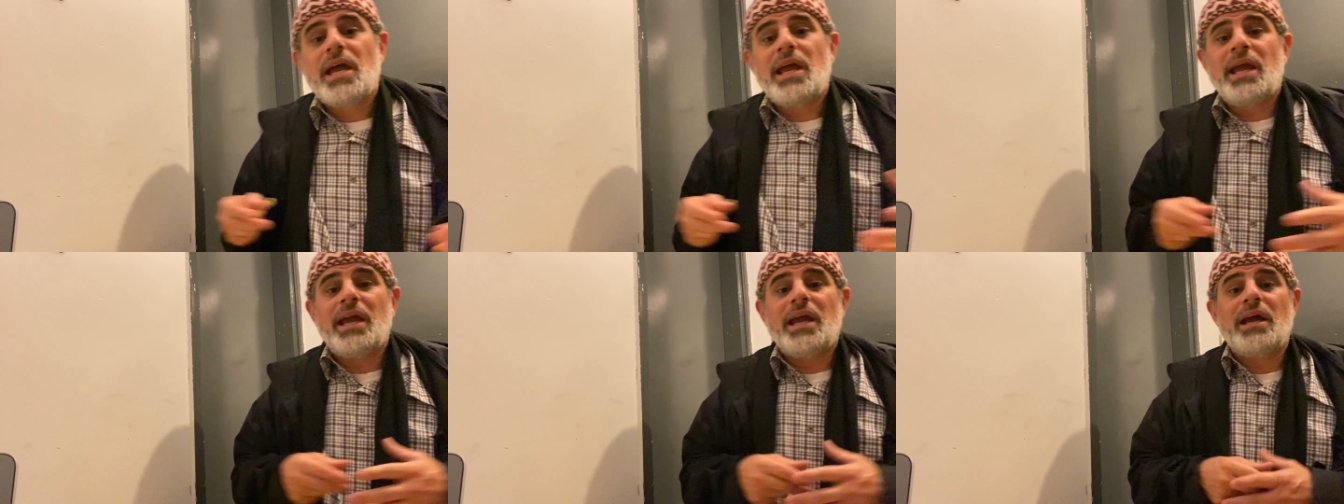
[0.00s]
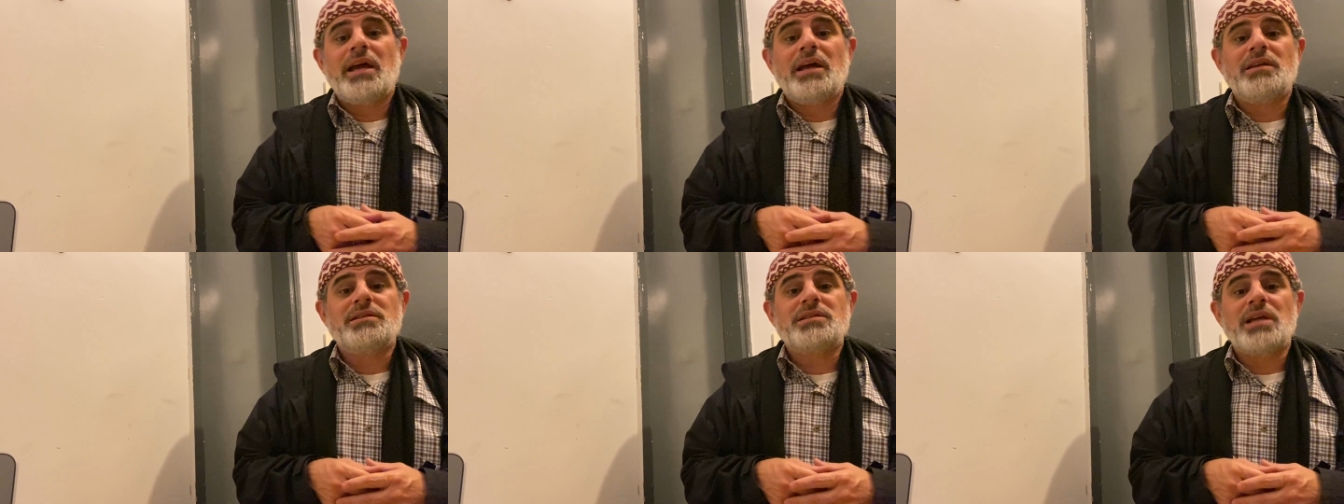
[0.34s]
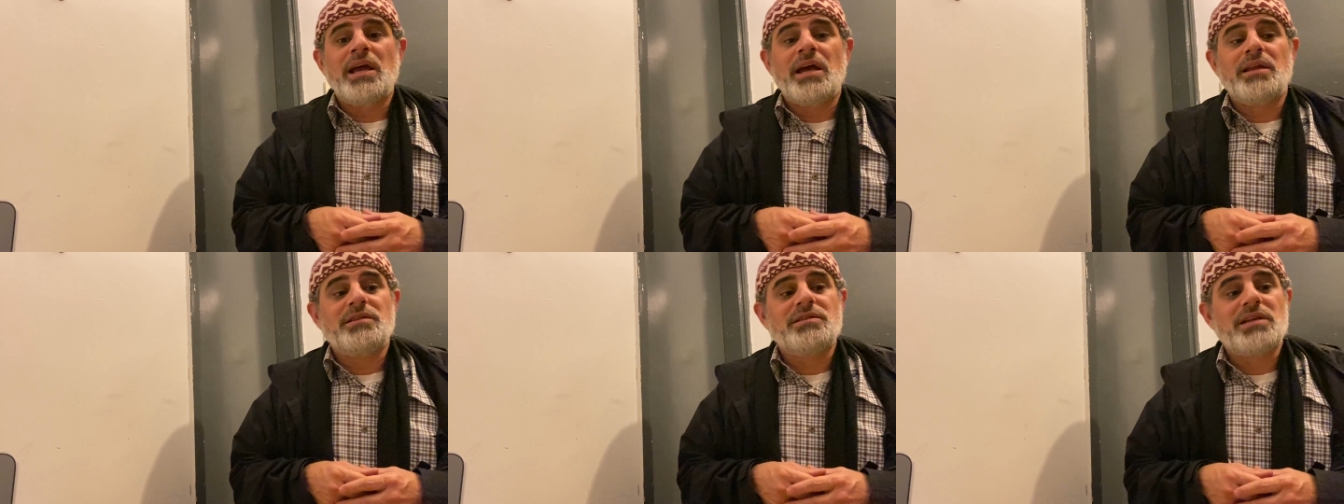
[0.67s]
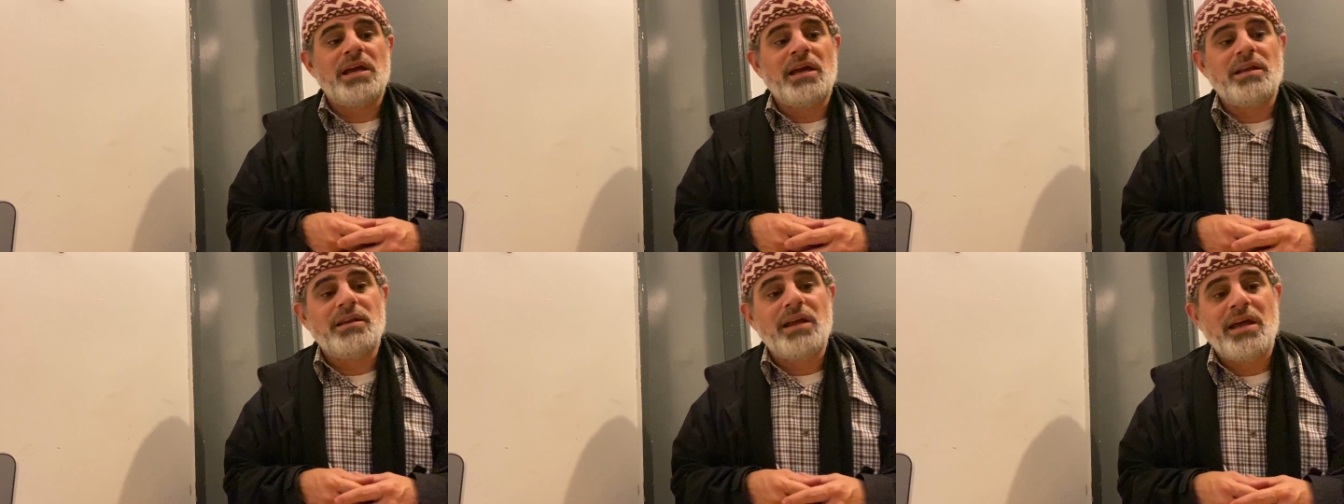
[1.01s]
and and
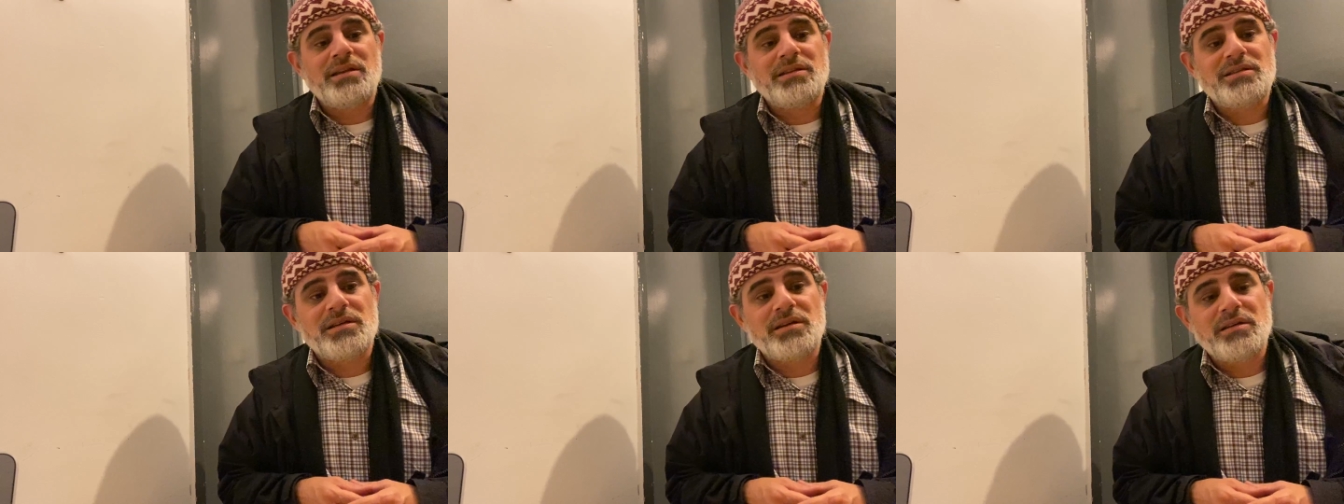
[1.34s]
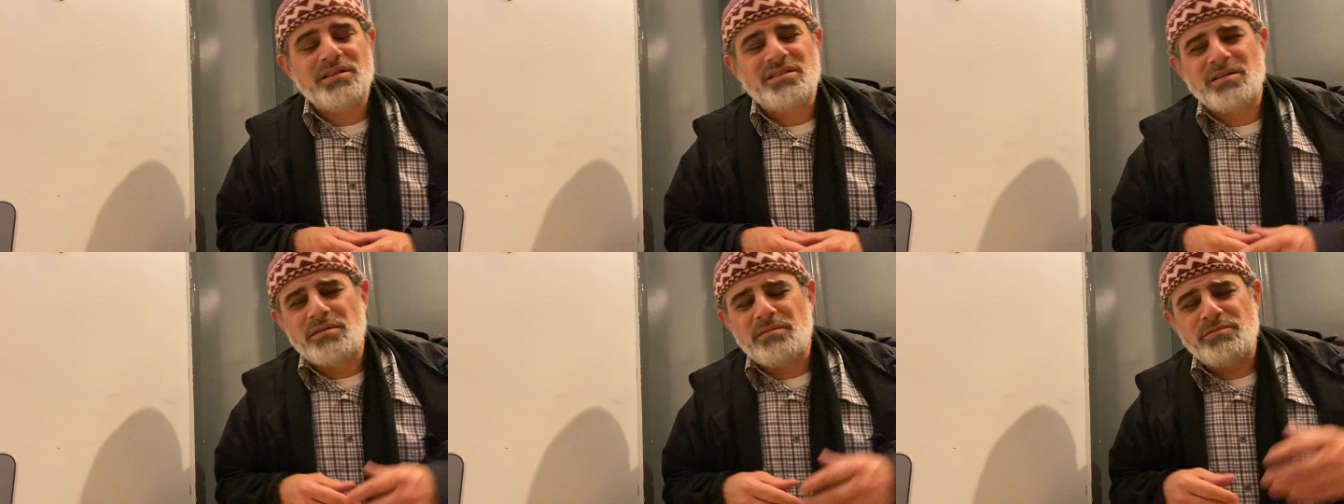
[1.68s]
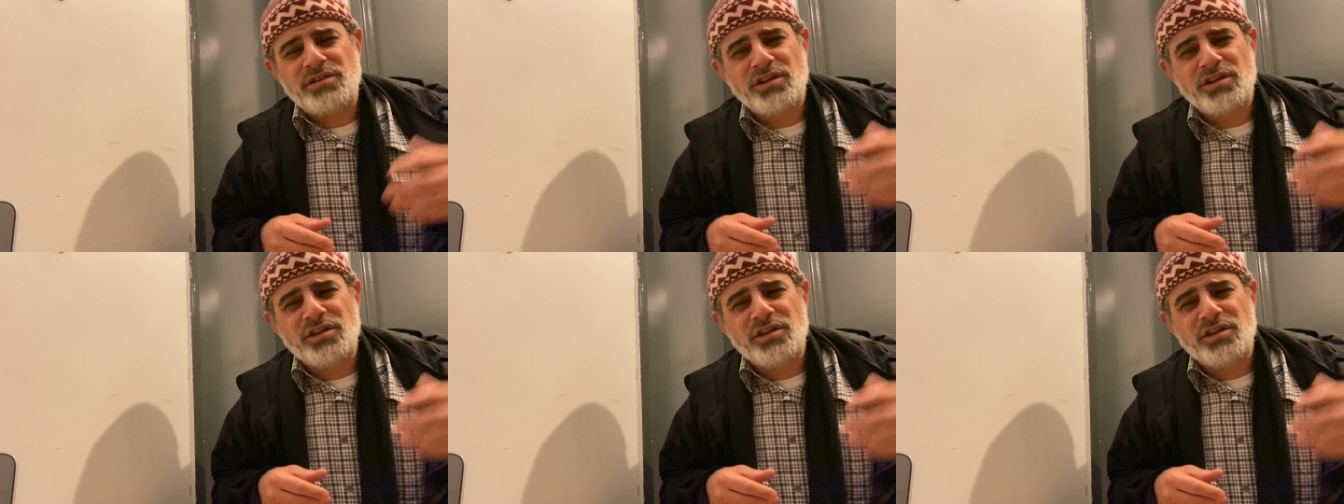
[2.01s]
and and to to,